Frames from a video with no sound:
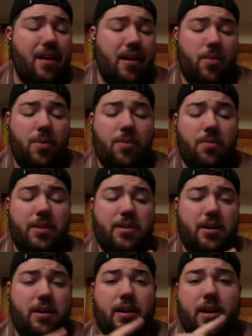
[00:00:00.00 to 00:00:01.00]
We will be
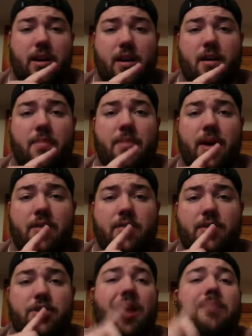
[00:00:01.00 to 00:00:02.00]
talking
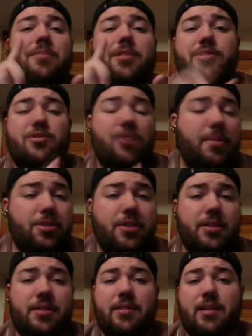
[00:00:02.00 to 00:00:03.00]
about job
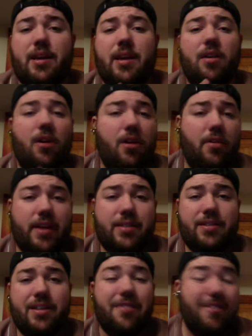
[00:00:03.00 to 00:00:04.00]
descriptions and all that
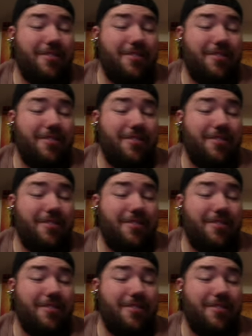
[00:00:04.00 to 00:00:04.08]
stuff.